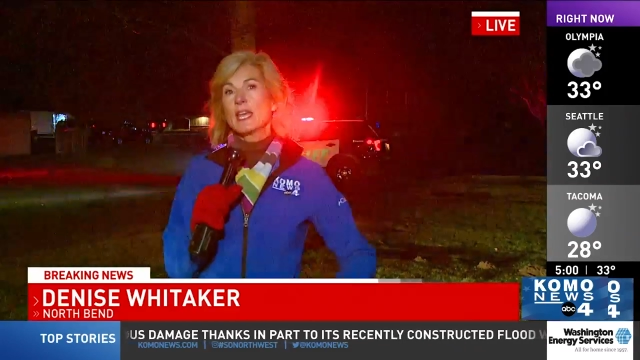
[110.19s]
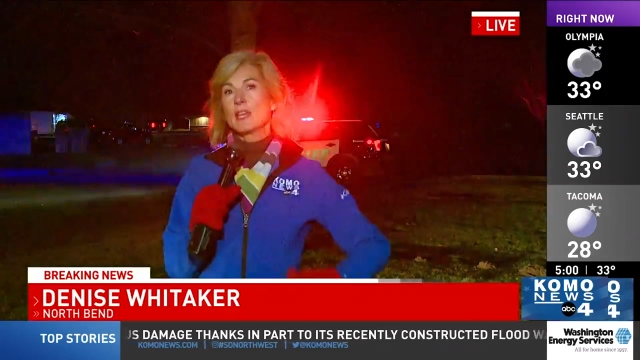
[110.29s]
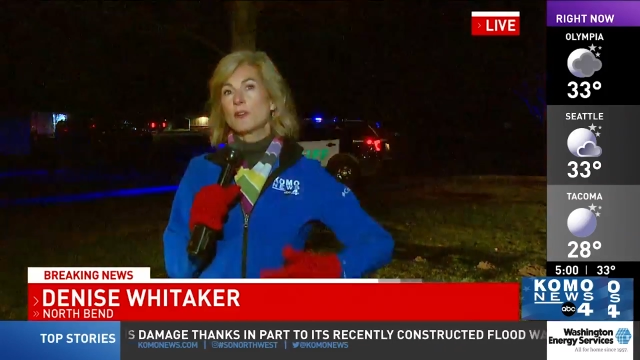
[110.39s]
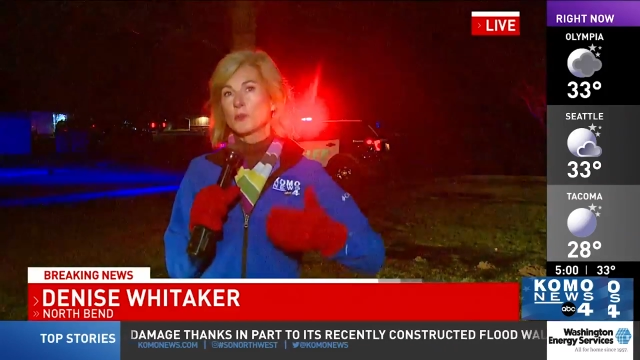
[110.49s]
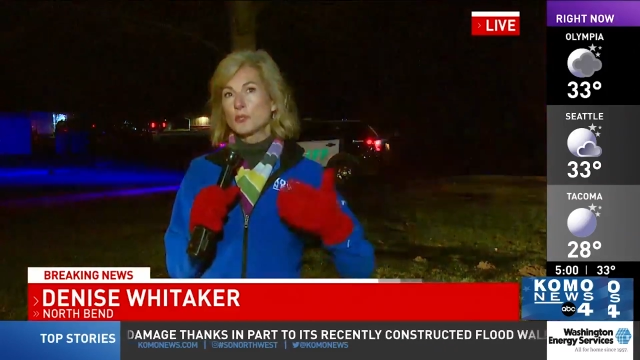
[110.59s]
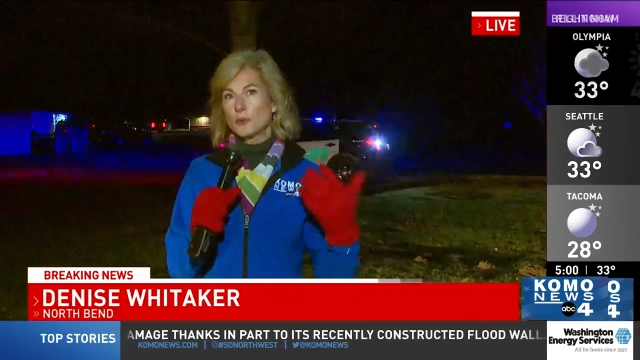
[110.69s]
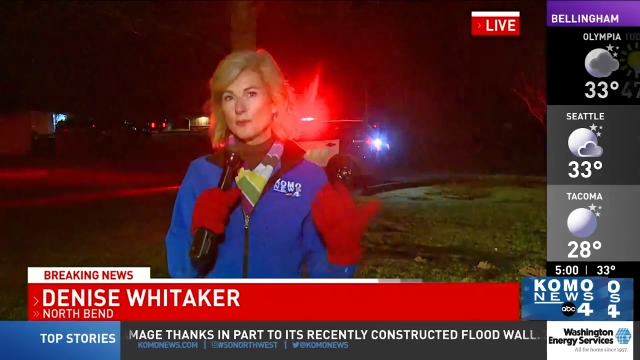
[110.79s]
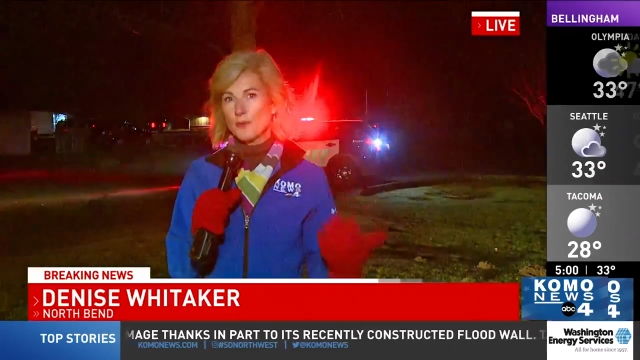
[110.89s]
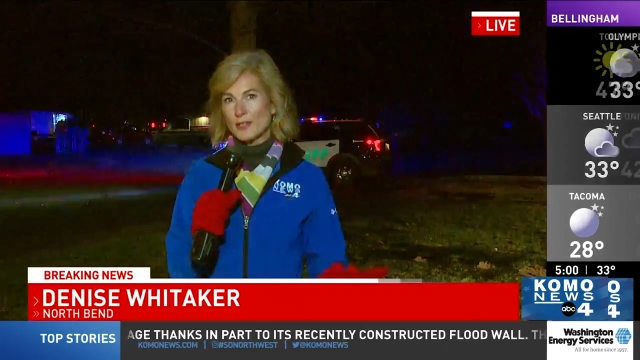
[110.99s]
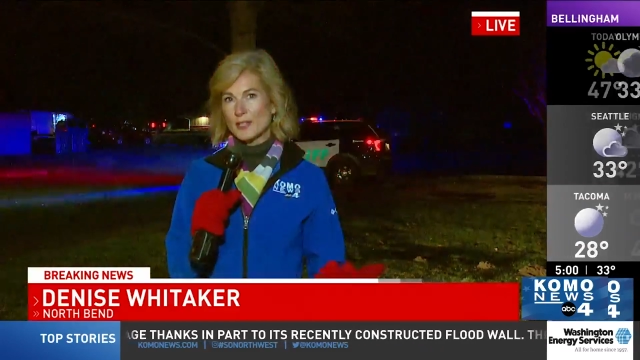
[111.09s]
in order to
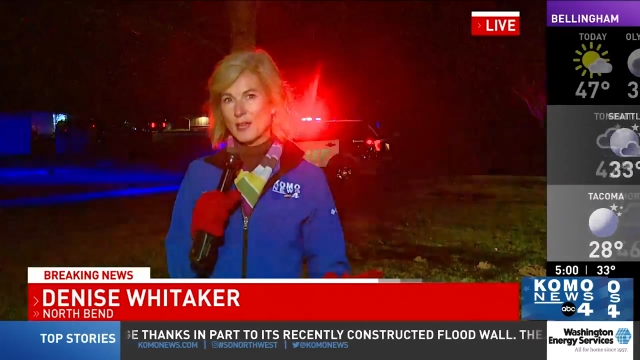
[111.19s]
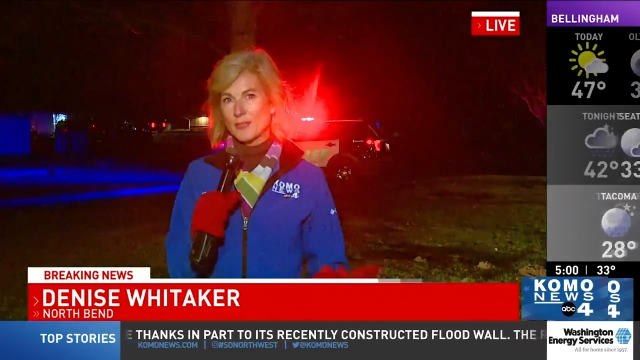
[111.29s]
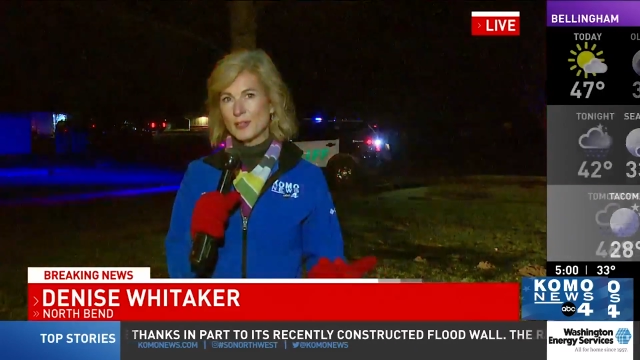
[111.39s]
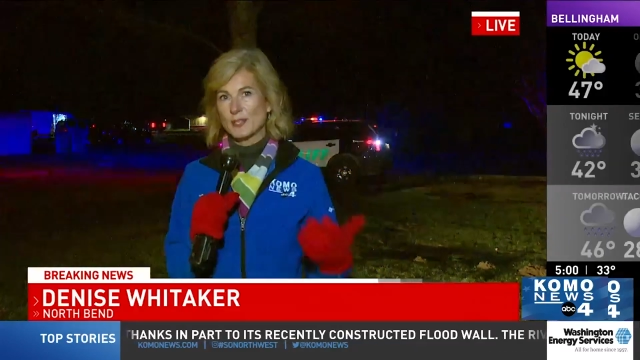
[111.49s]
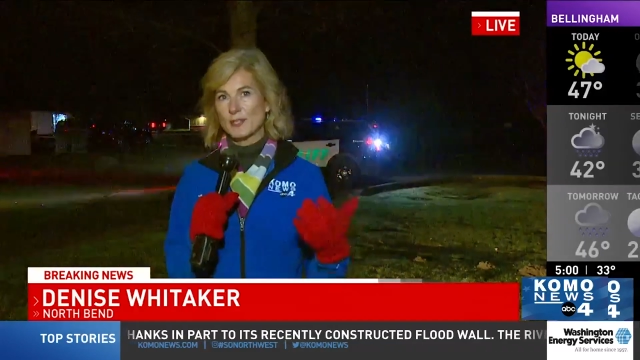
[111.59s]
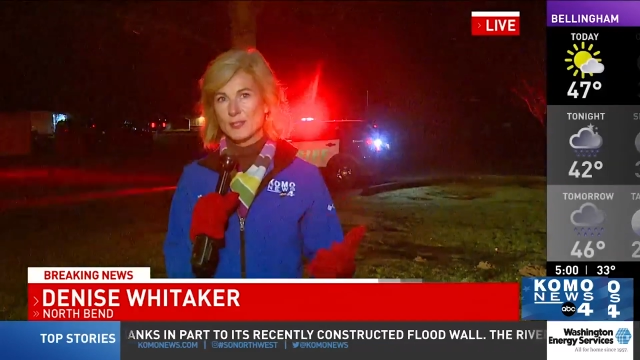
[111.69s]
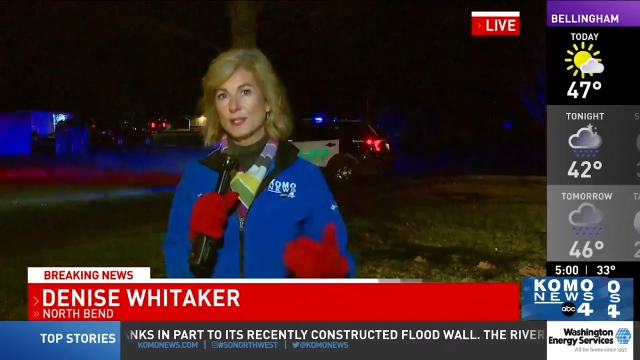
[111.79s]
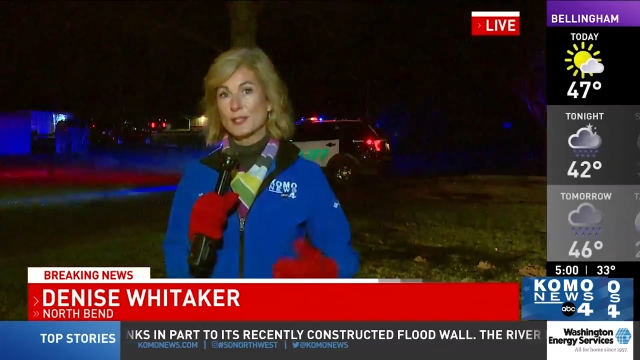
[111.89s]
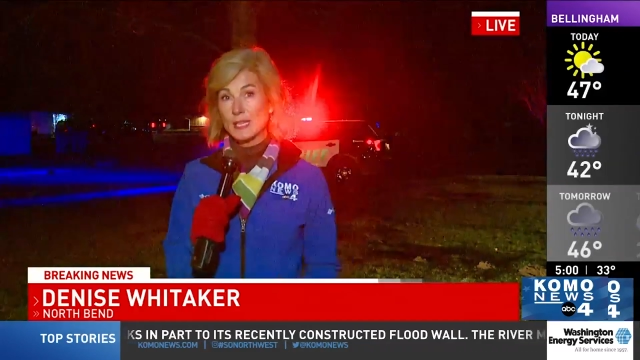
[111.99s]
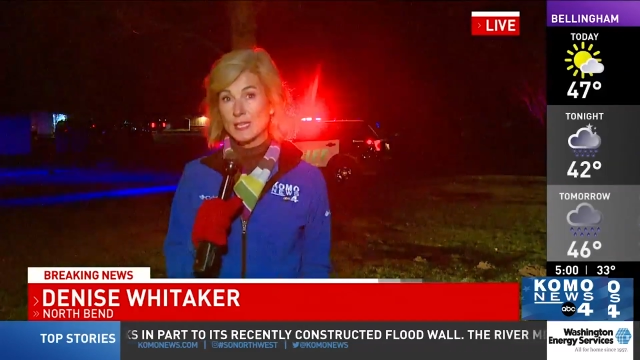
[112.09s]
investigate this since
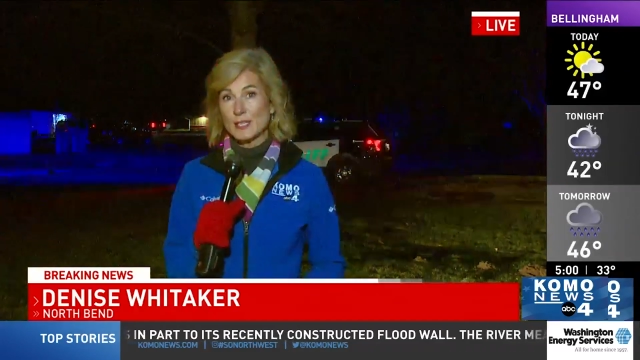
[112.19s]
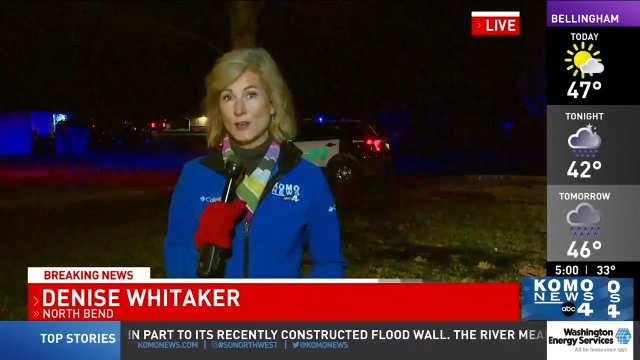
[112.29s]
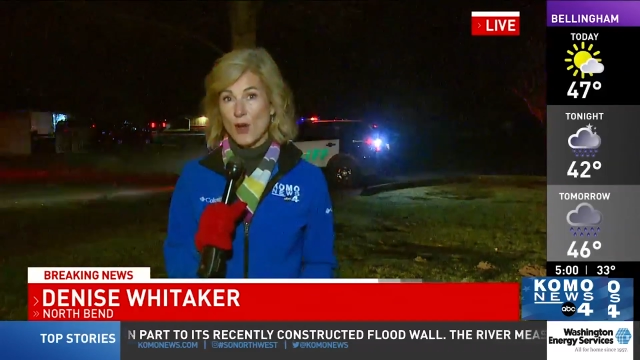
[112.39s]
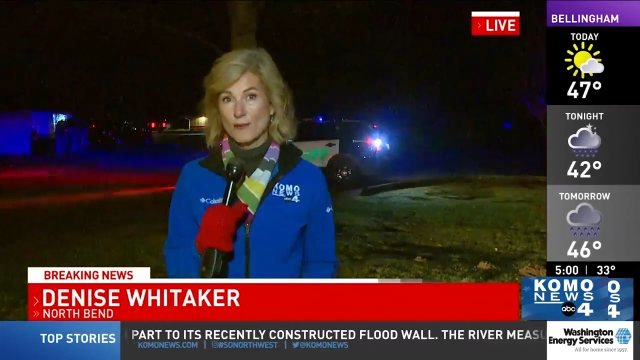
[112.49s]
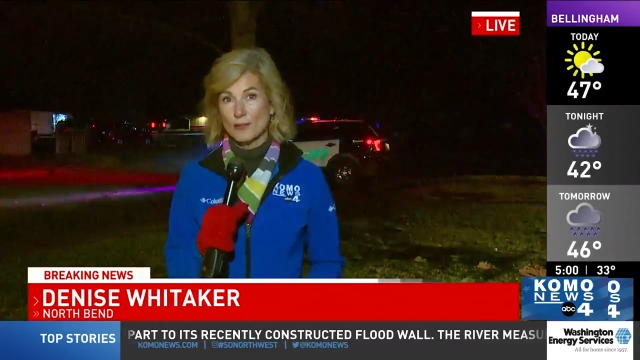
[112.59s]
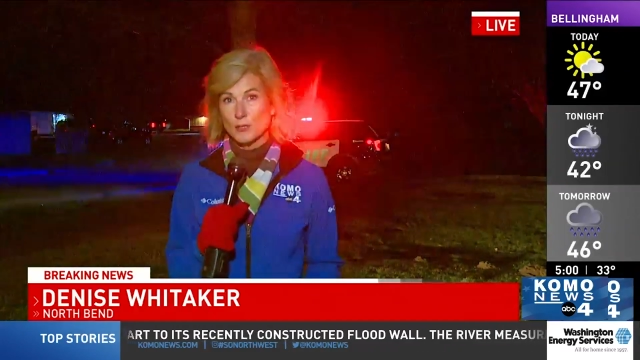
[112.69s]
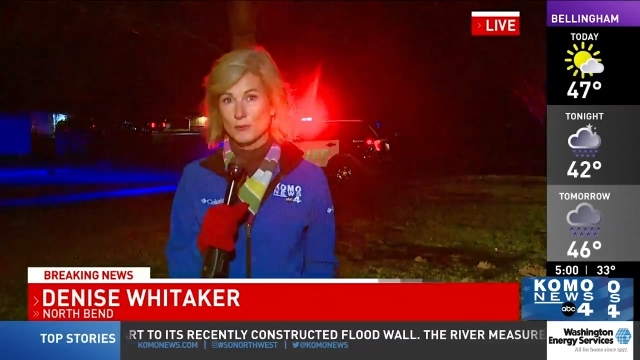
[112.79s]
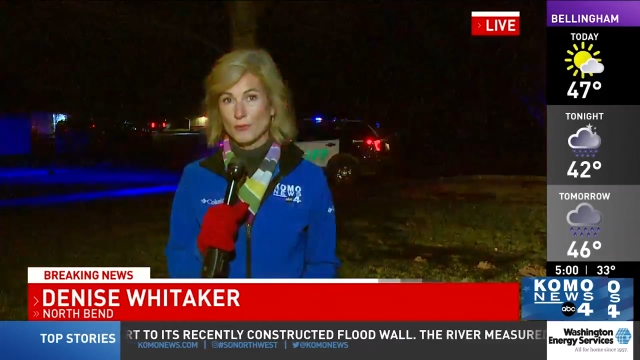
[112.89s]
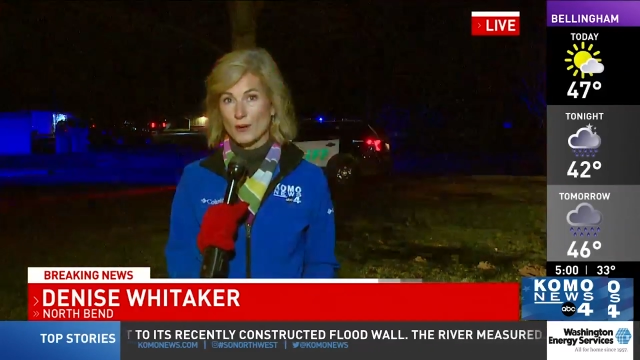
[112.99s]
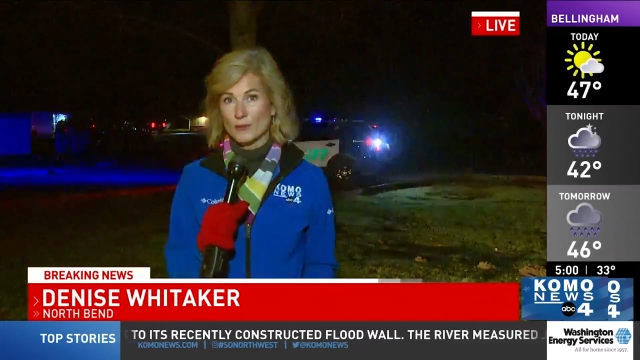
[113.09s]
this is an officer
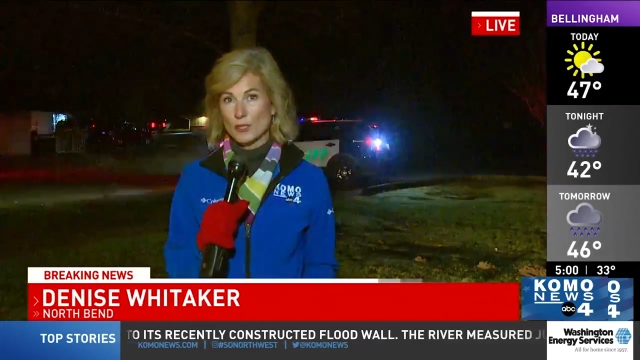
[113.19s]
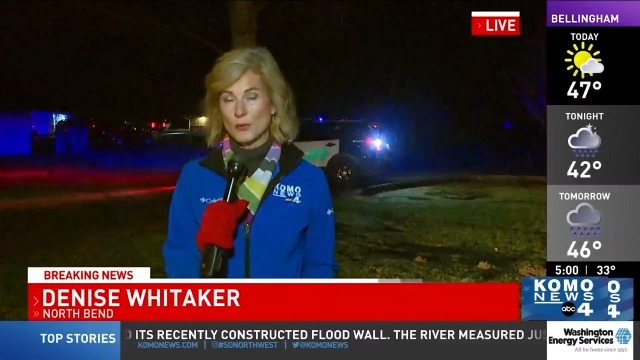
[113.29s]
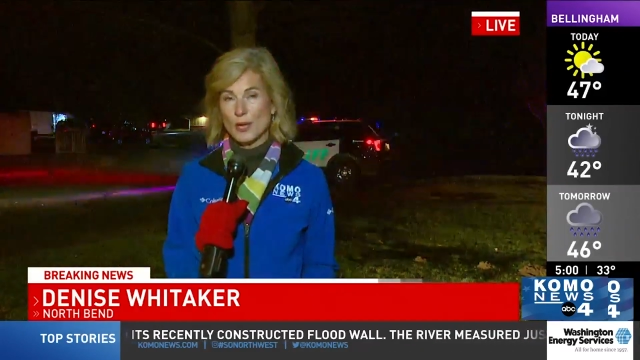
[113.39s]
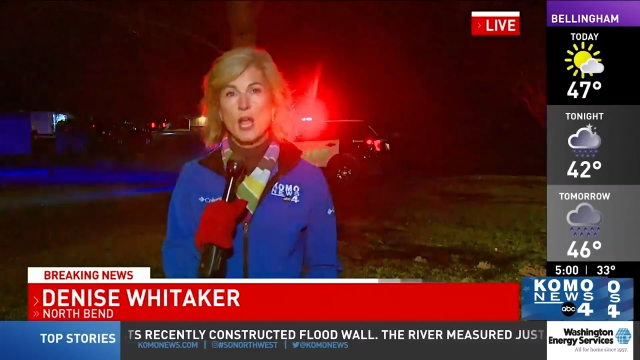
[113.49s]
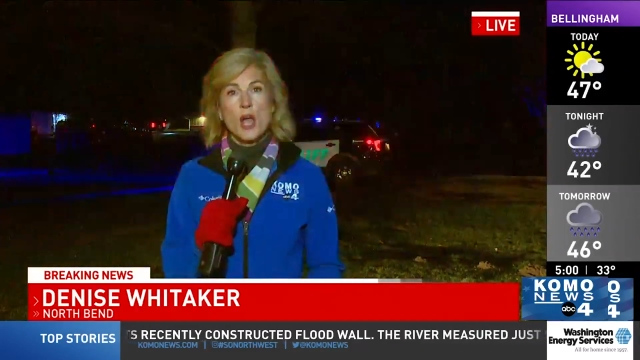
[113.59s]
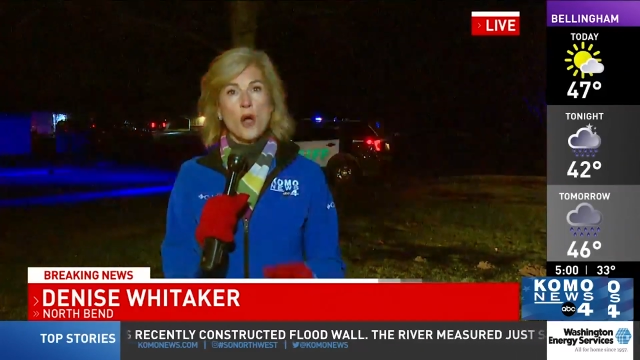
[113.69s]
involved shooting.